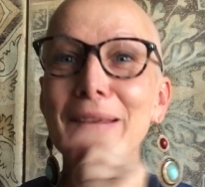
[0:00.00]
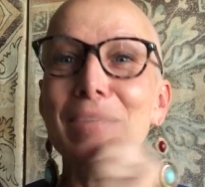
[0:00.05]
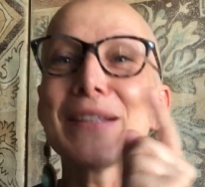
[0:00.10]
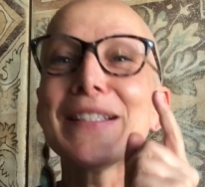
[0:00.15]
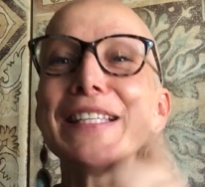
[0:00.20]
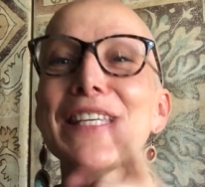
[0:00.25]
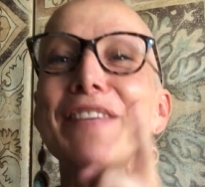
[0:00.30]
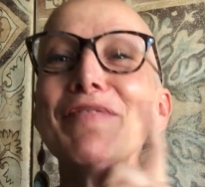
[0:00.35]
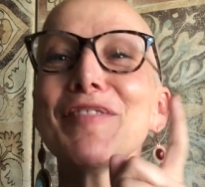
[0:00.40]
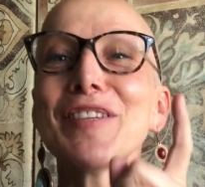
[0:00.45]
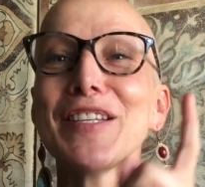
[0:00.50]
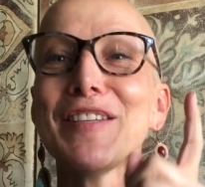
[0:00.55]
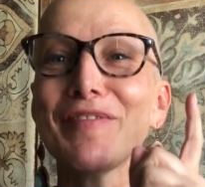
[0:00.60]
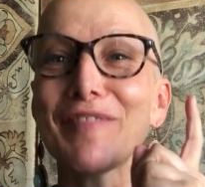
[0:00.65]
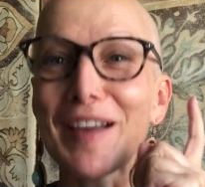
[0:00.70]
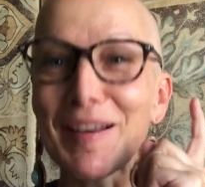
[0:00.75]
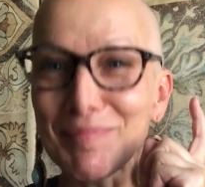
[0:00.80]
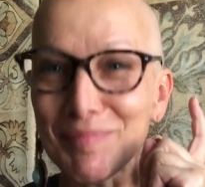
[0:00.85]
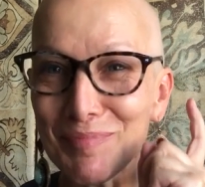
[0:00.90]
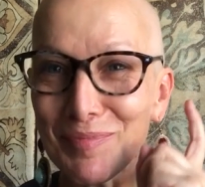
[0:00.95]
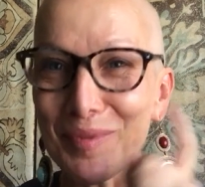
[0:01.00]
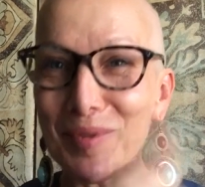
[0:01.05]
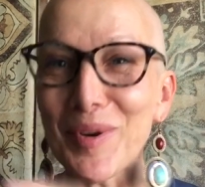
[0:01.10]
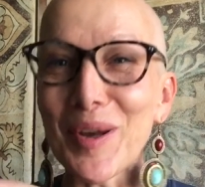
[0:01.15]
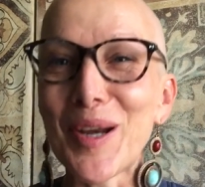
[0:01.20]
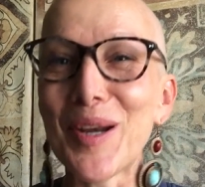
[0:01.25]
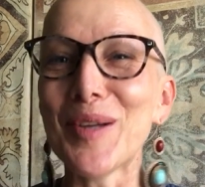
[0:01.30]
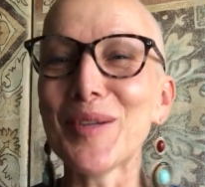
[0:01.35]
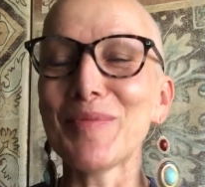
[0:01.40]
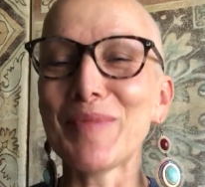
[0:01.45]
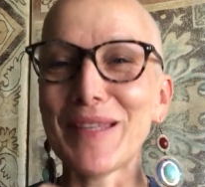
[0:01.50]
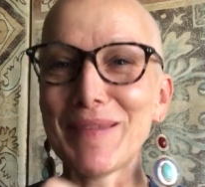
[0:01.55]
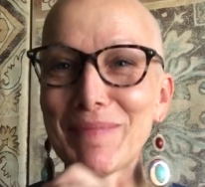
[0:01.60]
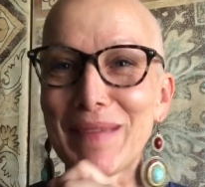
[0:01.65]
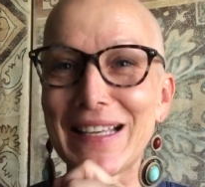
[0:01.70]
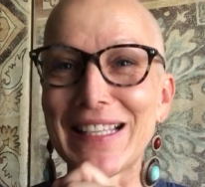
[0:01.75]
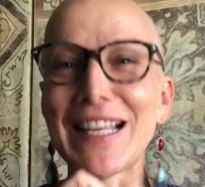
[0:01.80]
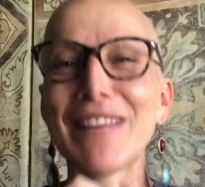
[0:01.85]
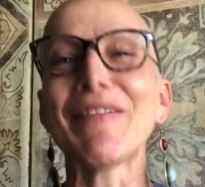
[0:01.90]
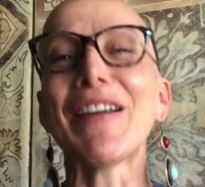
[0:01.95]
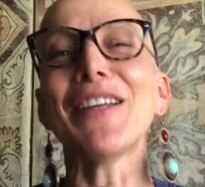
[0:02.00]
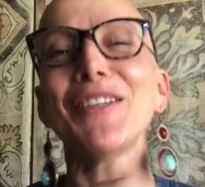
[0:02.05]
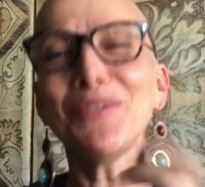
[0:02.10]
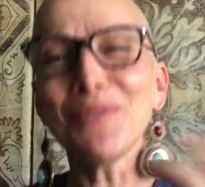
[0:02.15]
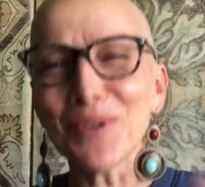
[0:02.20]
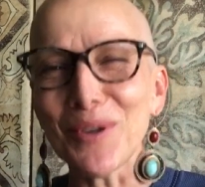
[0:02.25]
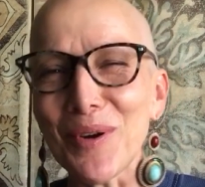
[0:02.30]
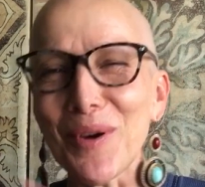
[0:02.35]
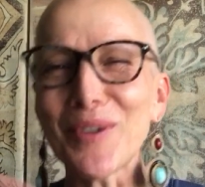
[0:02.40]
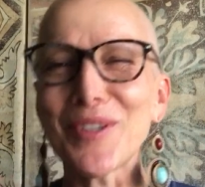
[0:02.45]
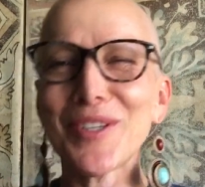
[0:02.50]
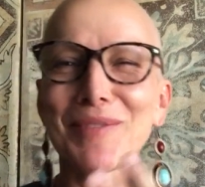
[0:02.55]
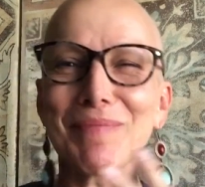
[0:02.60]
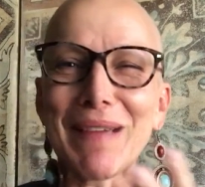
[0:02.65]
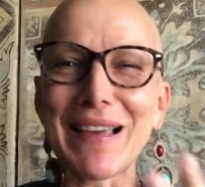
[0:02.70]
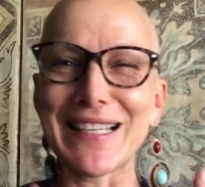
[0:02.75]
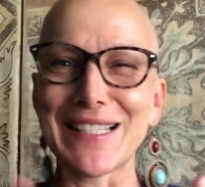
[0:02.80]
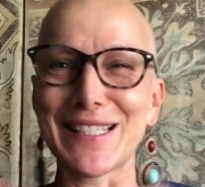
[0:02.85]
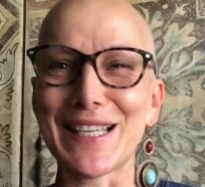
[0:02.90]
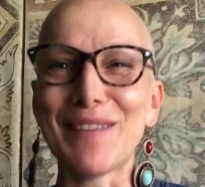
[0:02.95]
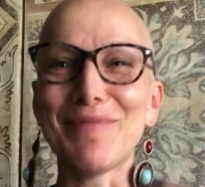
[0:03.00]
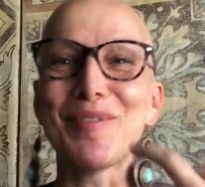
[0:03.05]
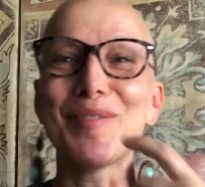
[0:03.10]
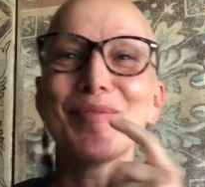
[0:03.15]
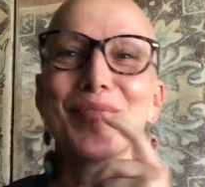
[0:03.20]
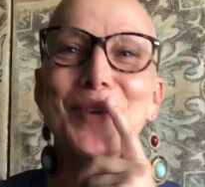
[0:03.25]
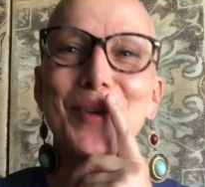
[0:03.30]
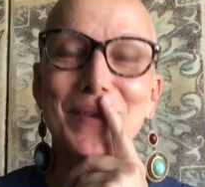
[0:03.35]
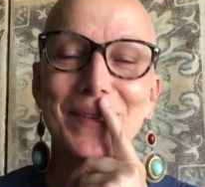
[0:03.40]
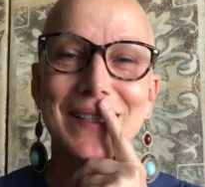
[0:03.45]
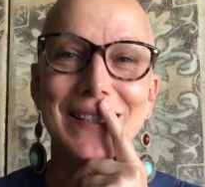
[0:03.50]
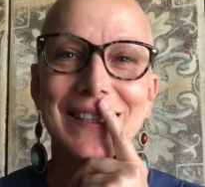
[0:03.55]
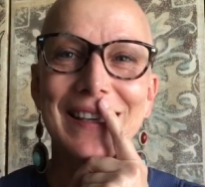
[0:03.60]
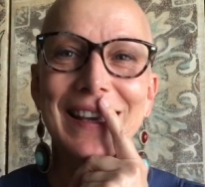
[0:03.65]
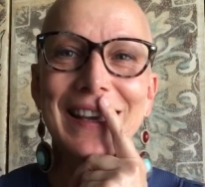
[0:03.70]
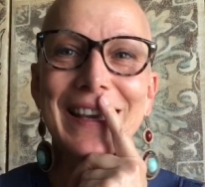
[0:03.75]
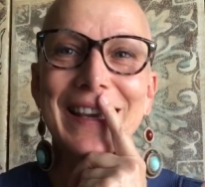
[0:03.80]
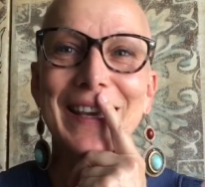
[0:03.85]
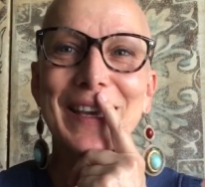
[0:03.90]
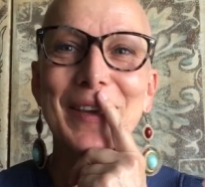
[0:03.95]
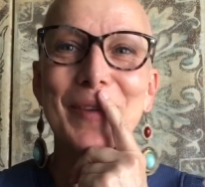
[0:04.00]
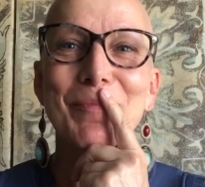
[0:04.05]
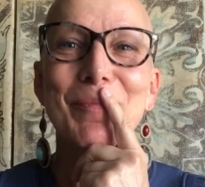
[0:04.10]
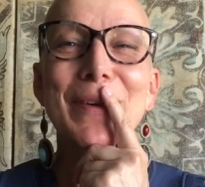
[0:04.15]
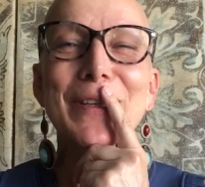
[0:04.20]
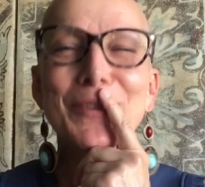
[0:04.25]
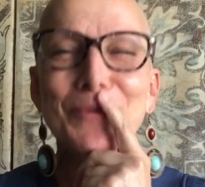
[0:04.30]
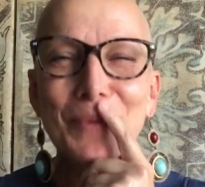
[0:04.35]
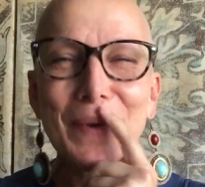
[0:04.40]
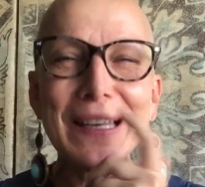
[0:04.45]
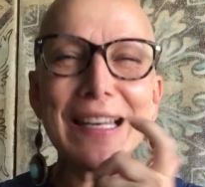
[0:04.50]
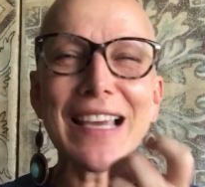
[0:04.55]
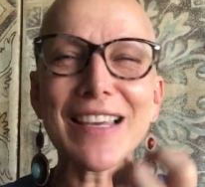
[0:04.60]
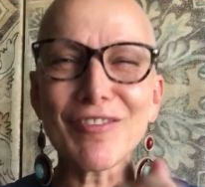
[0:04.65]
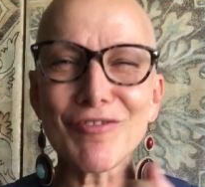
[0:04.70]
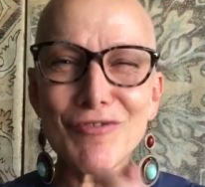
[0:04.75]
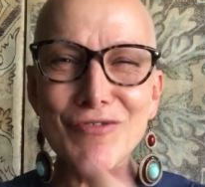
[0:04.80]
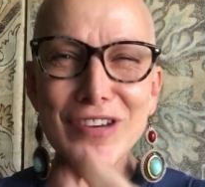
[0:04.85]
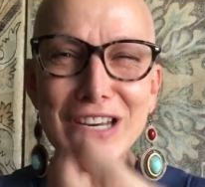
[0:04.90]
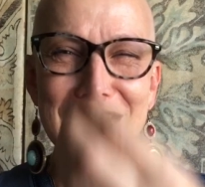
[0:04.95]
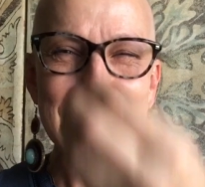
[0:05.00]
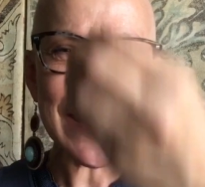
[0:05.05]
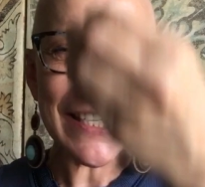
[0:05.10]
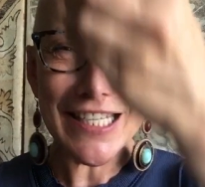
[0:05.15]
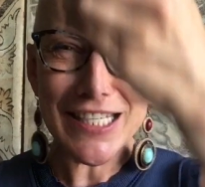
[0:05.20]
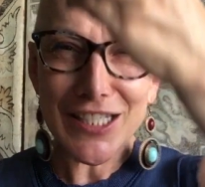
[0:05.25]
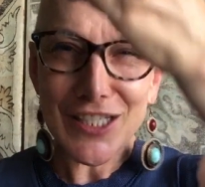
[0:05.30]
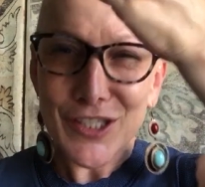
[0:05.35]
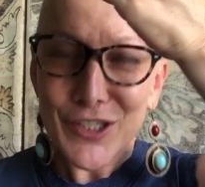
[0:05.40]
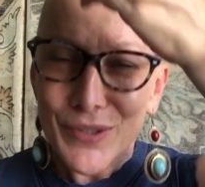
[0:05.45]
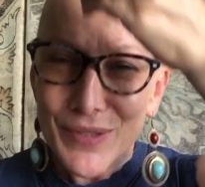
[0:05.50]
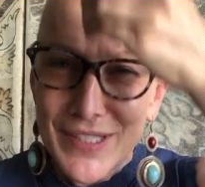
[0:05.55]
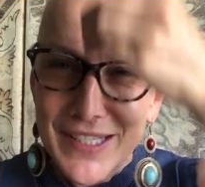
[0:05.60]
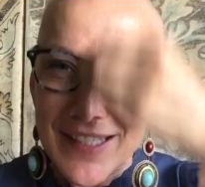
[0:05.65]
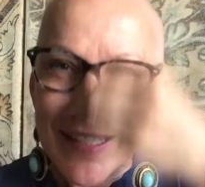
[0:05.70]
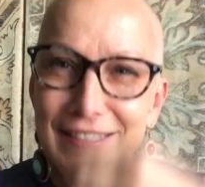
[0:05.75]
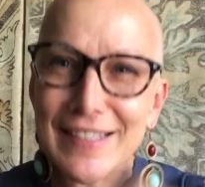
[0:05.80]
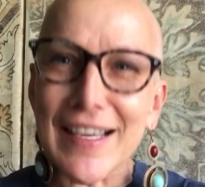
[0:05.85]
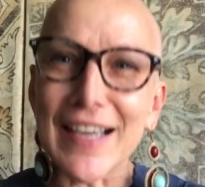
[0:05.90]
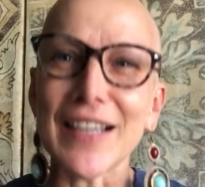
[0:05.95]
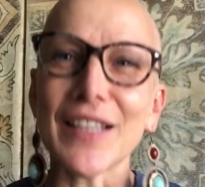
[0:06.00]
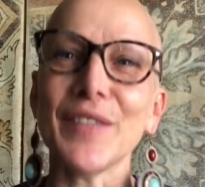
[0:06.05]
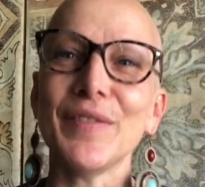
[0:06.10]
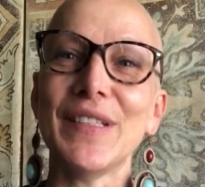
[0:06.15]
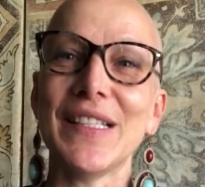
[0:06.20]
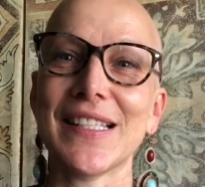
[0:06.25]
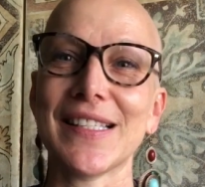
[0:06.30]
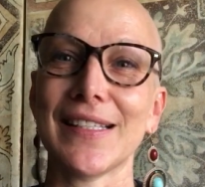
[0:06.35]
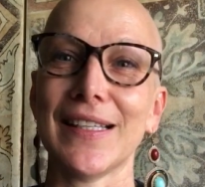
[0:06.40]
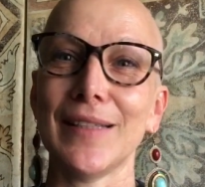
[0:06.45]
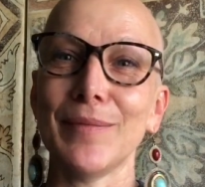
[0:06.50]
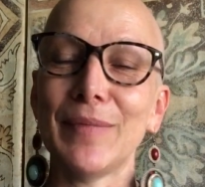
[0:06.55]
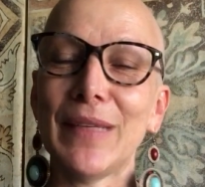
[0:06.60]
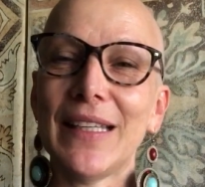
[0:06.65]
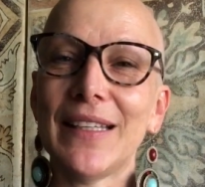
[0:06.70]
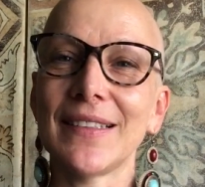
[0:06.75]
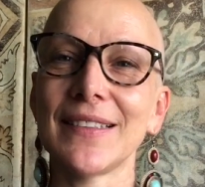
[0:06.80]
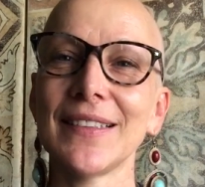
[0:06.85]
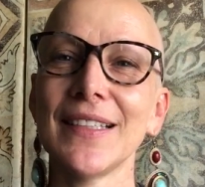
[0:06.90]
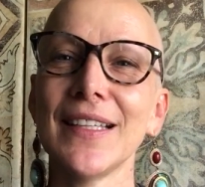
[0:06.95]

Because even if I'm alone with myself, I do coach myself, of course. But when I really need to dive inside me,